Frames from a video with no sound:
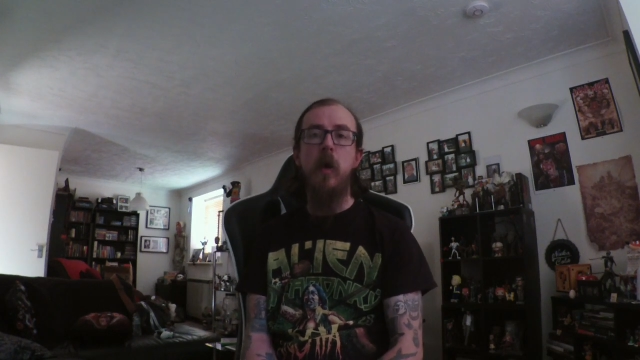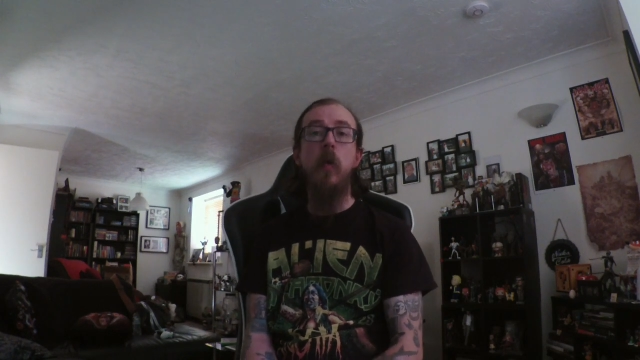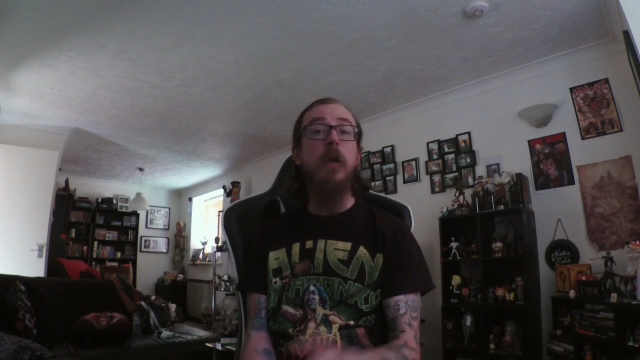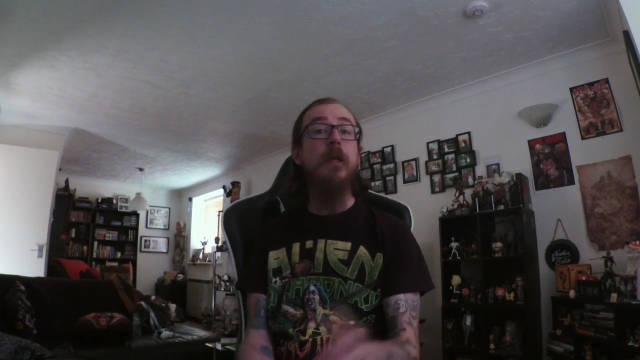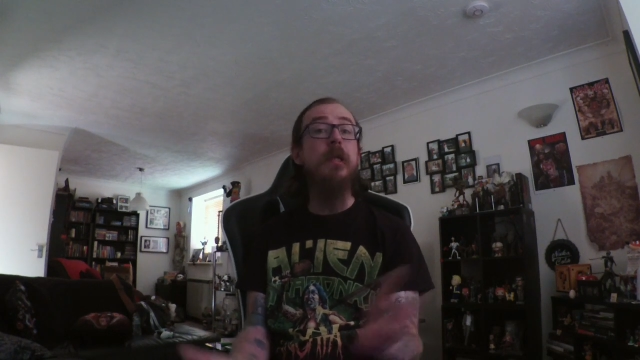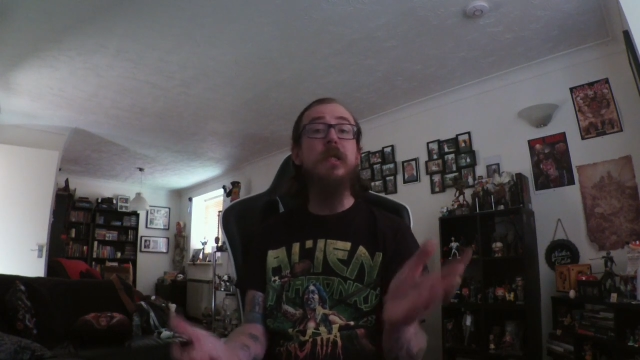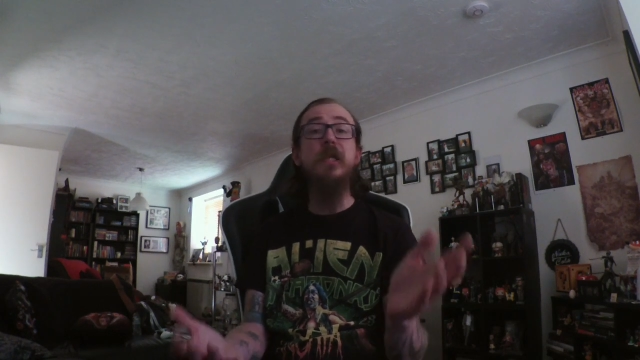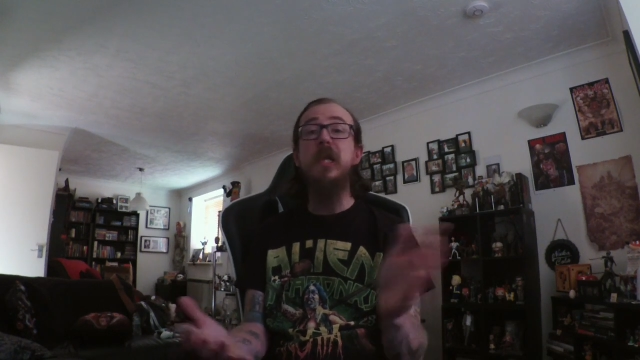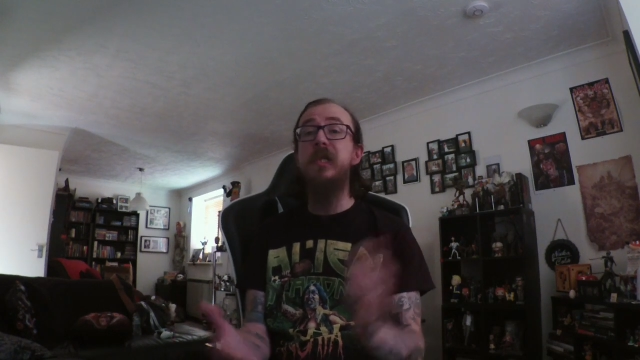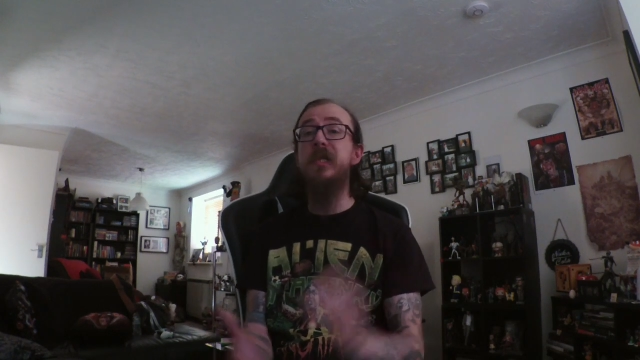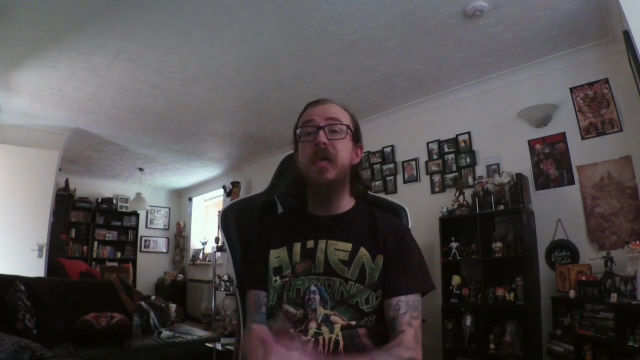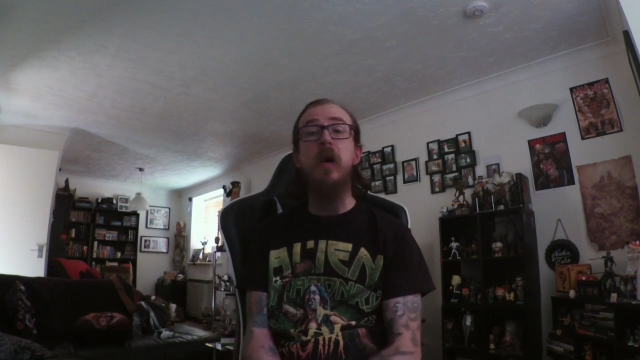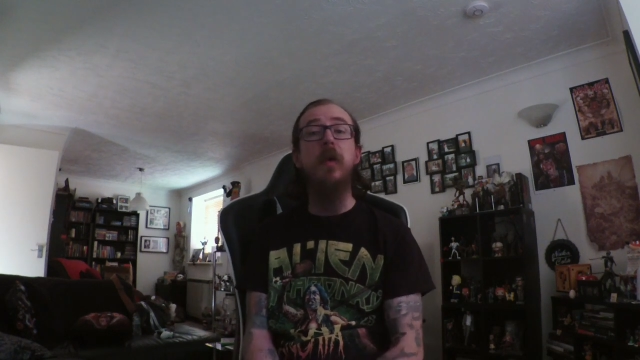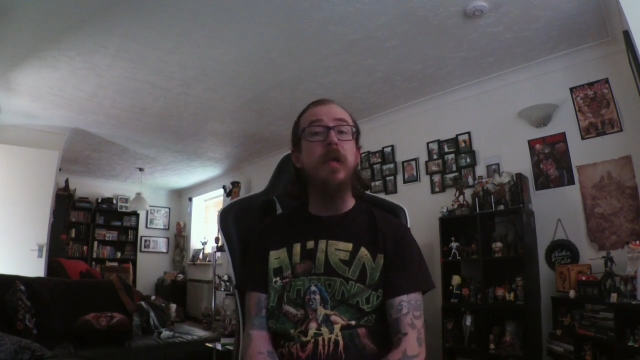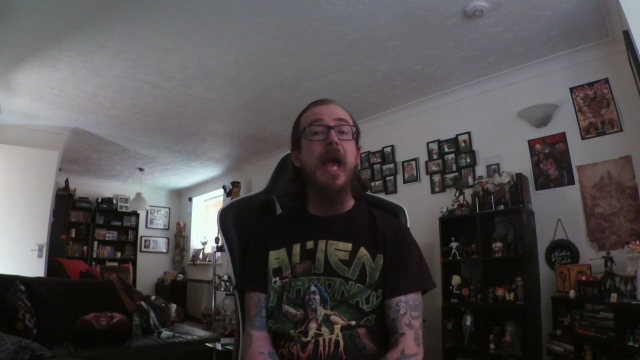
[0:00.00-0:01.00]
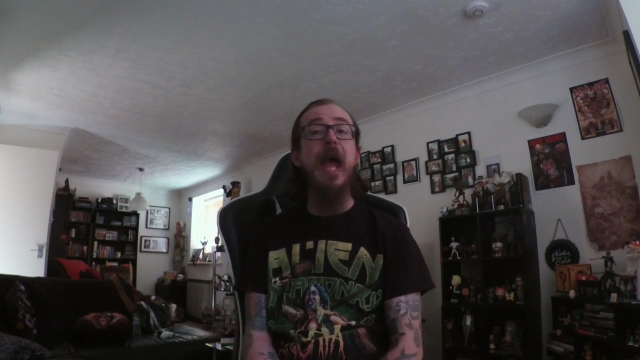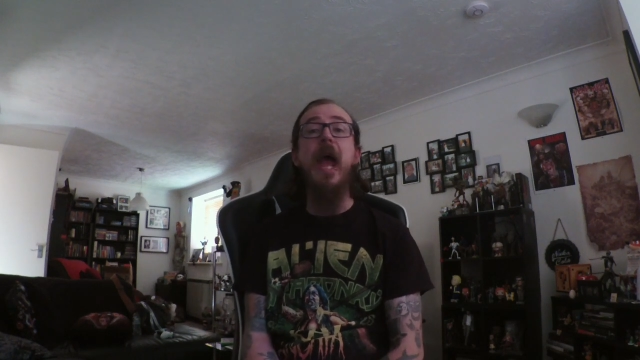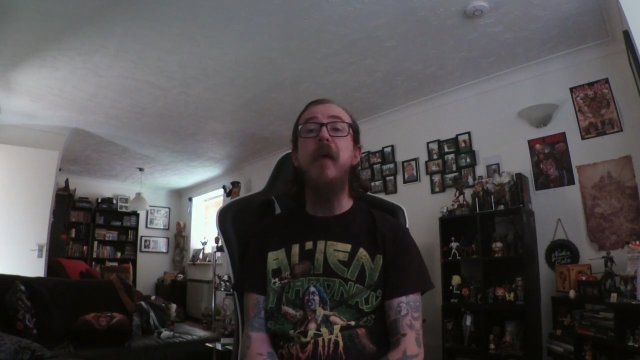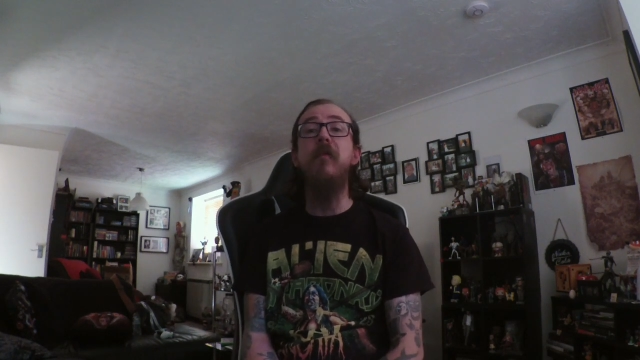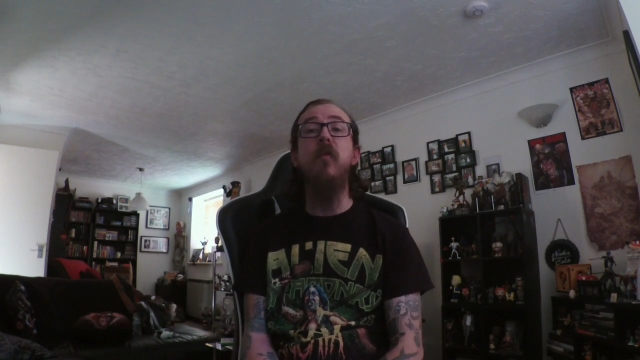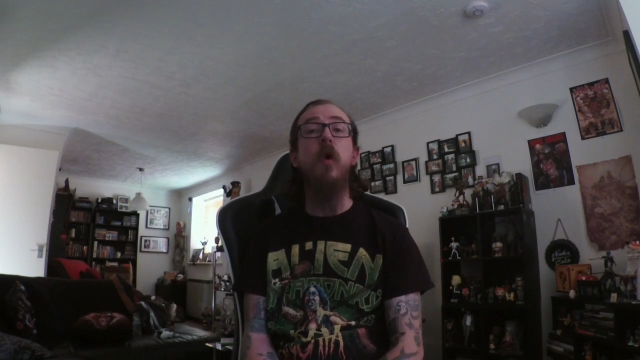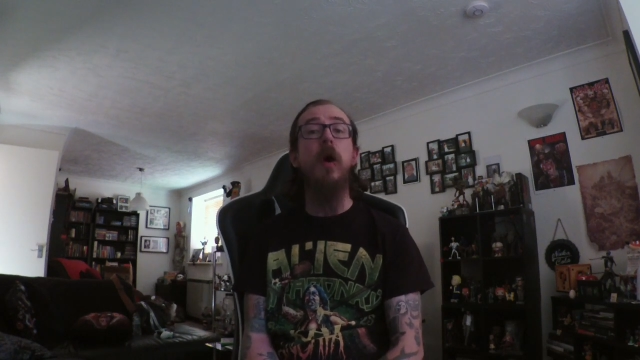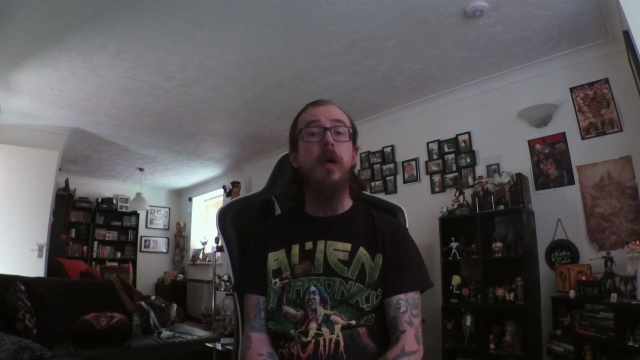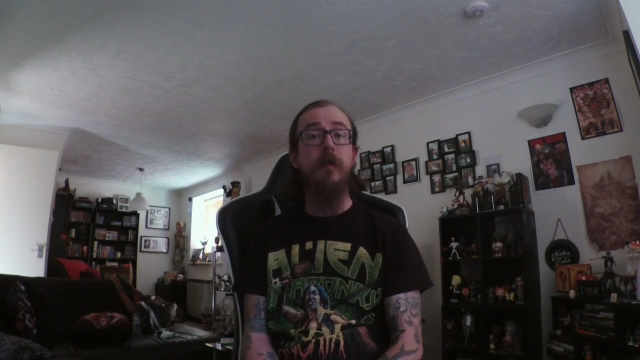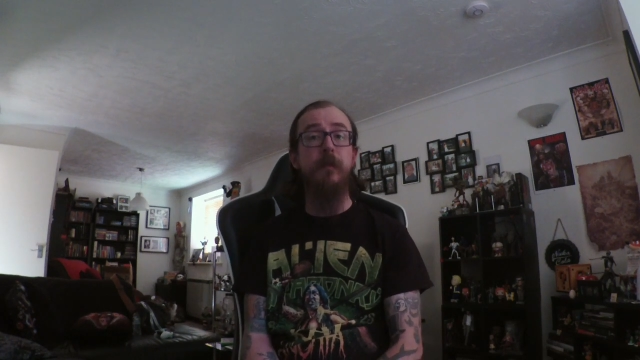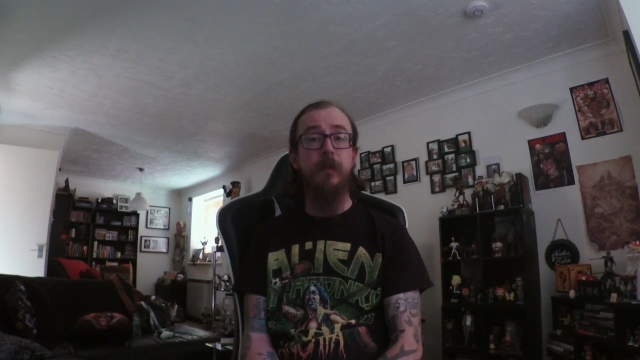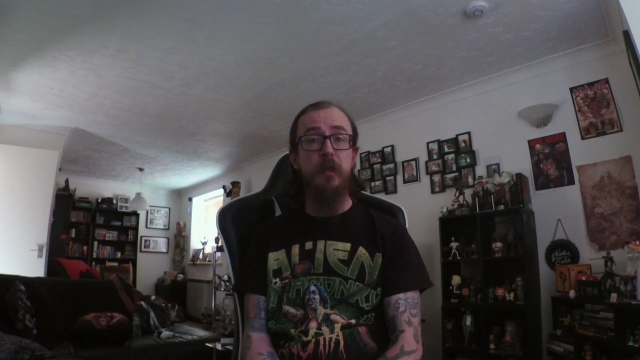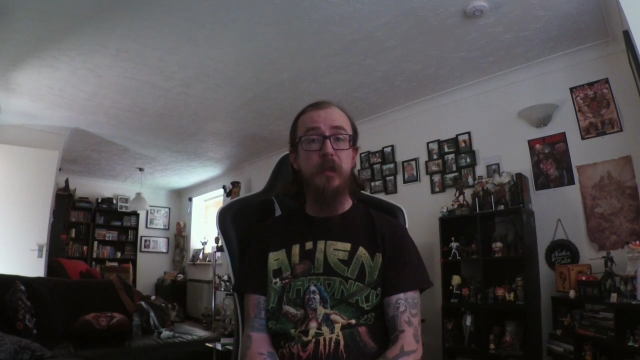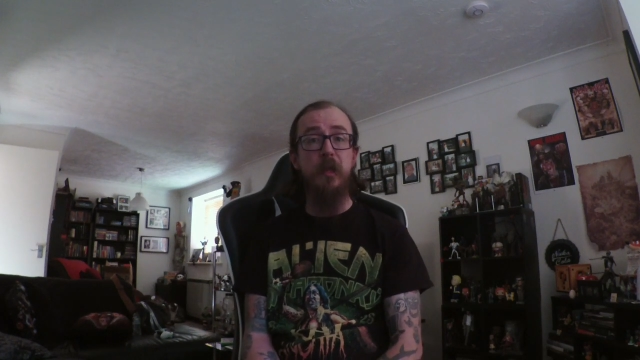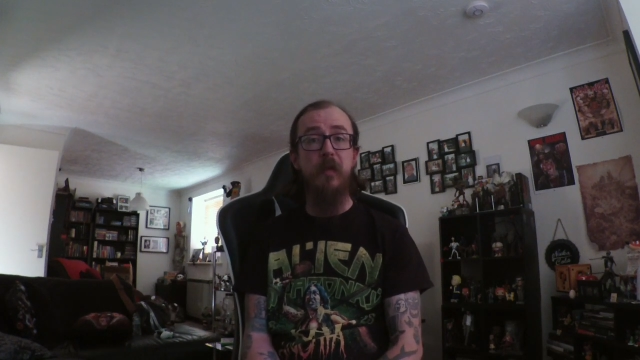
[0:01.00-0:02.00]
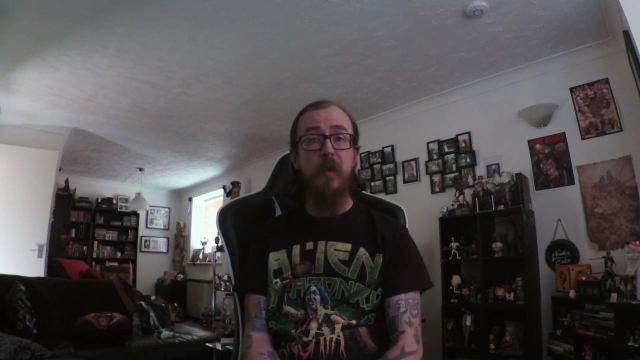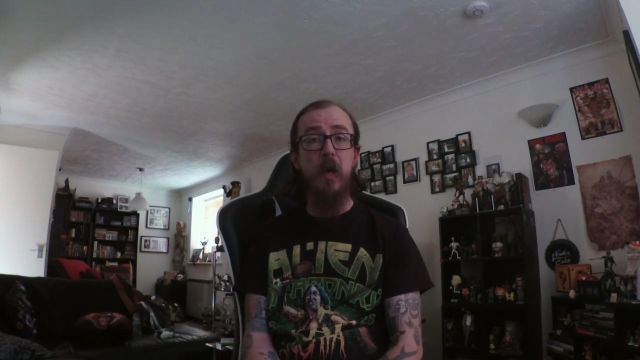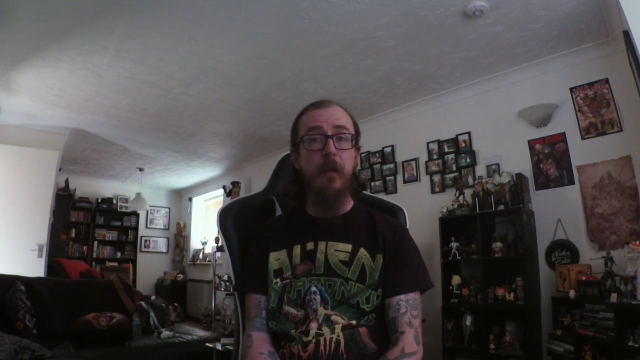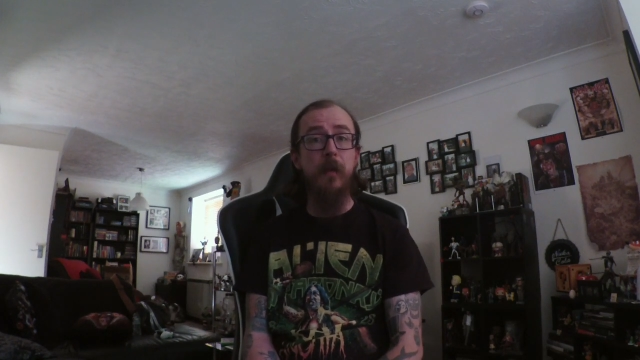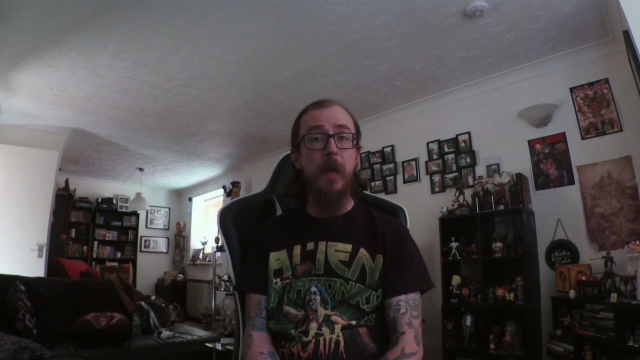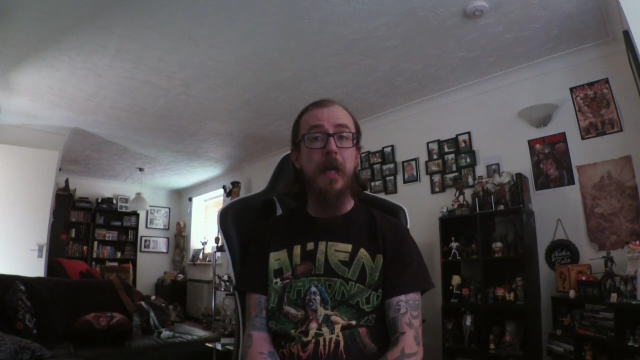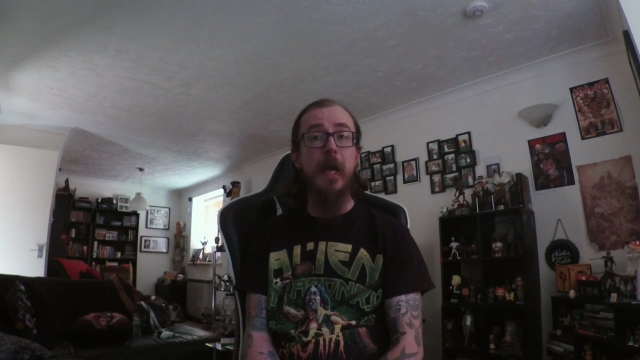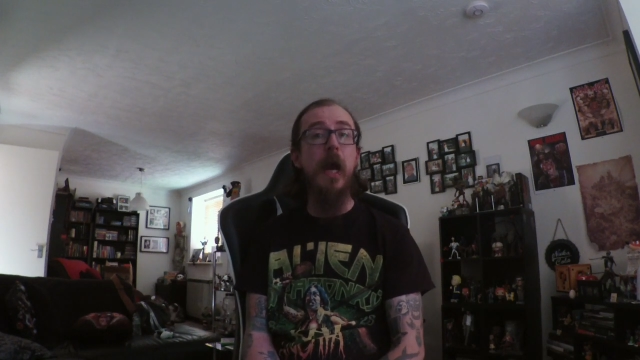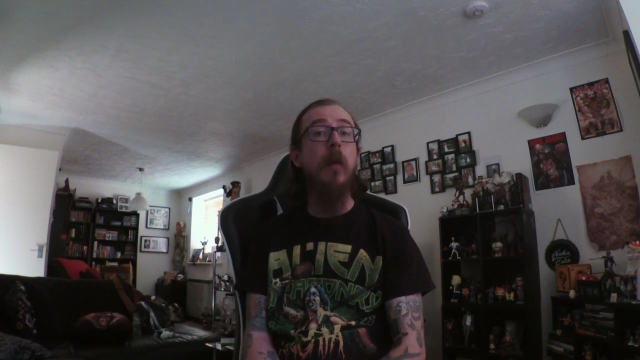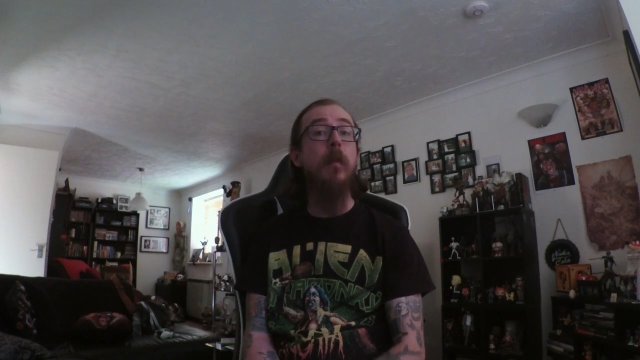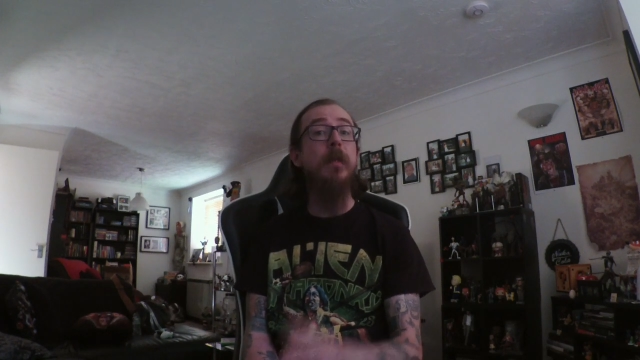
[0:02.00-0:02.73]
which is a song that everyone should have heard by now,